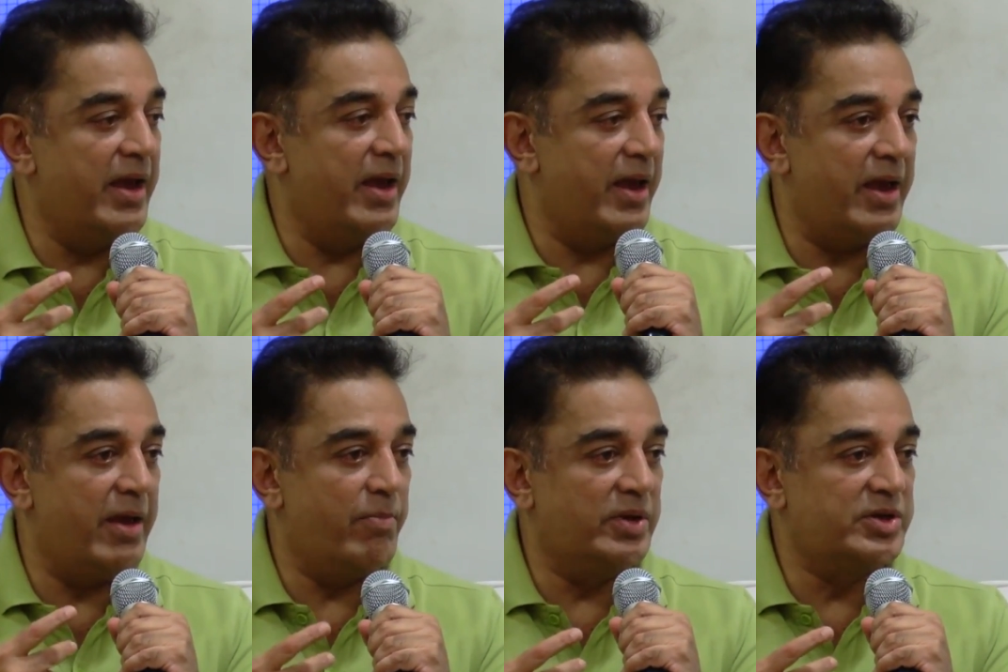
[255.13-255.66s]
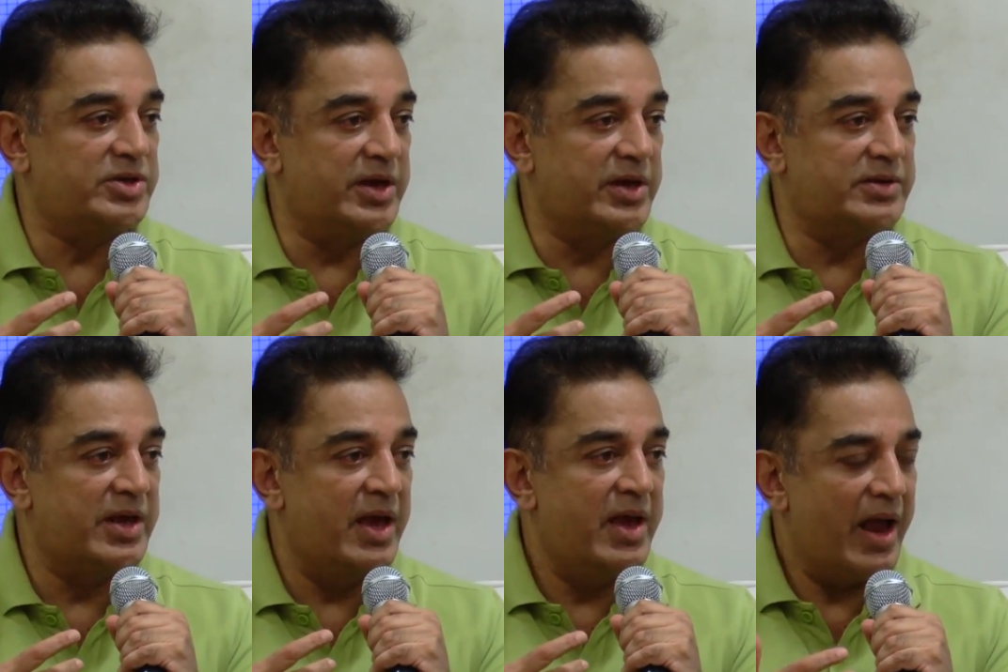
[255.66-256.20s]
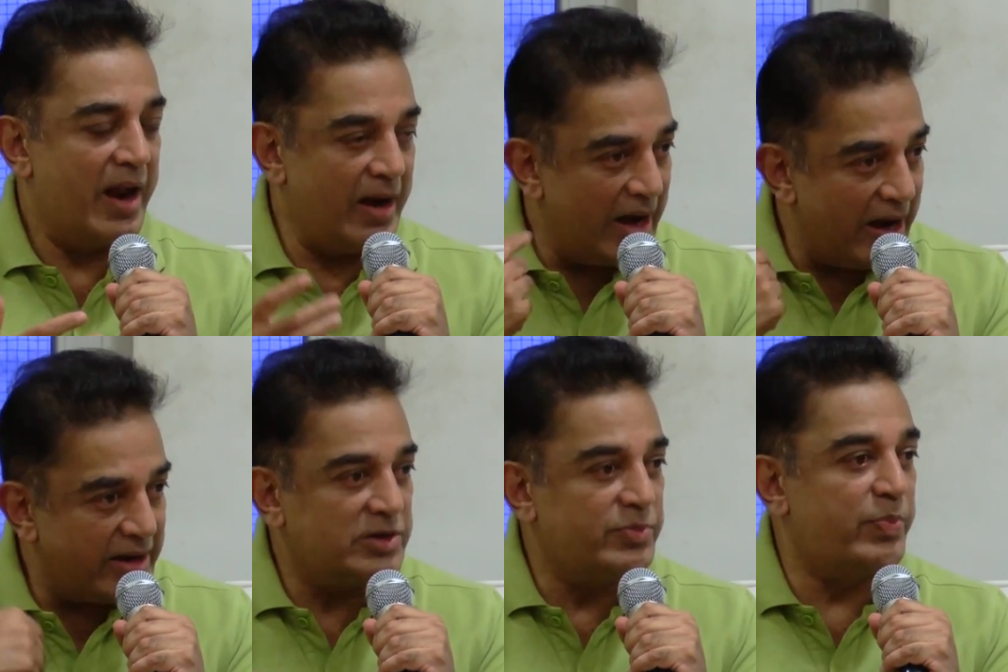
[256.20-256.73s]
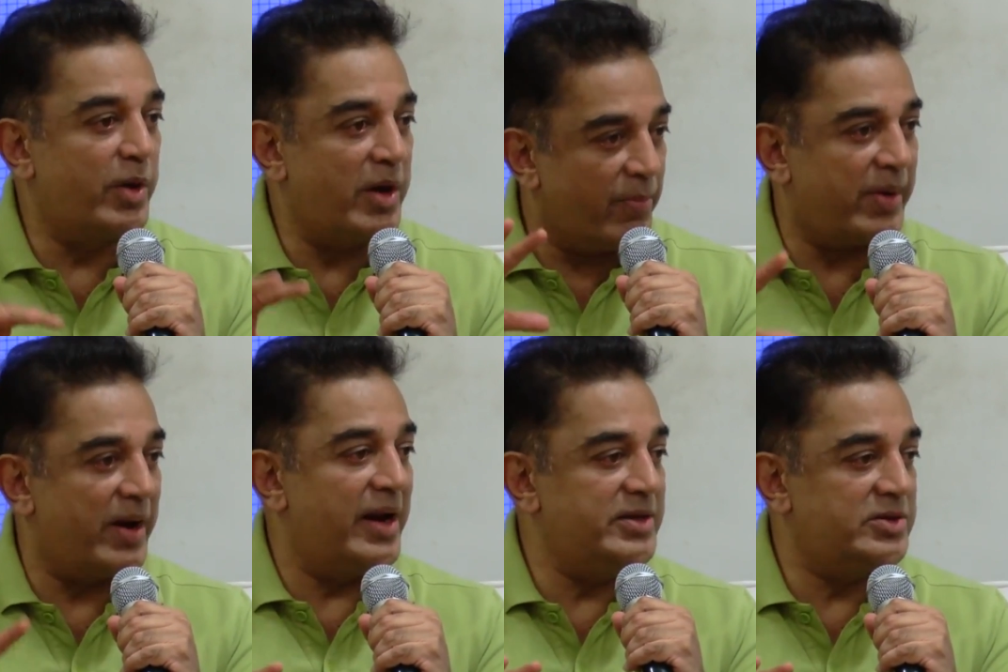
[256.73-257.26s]
a business and let us put a
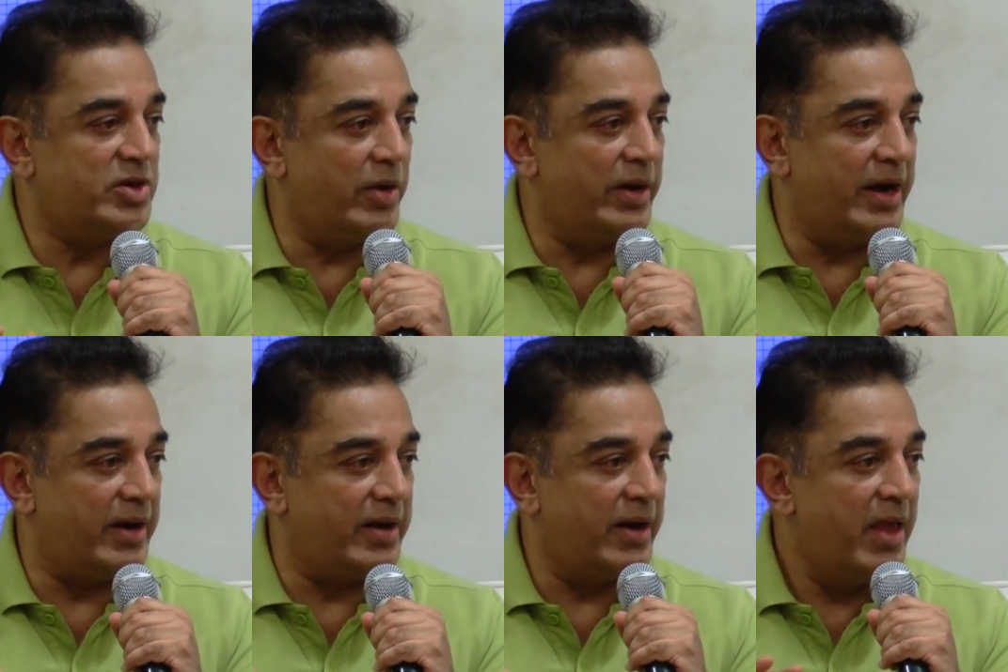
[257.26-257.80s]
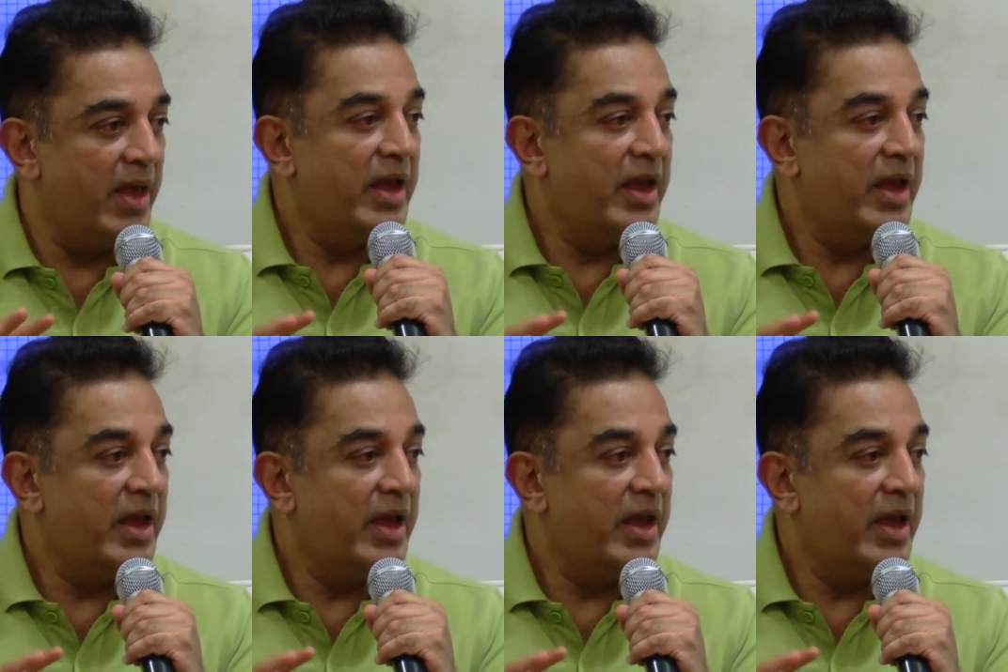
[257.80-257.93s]
price on it.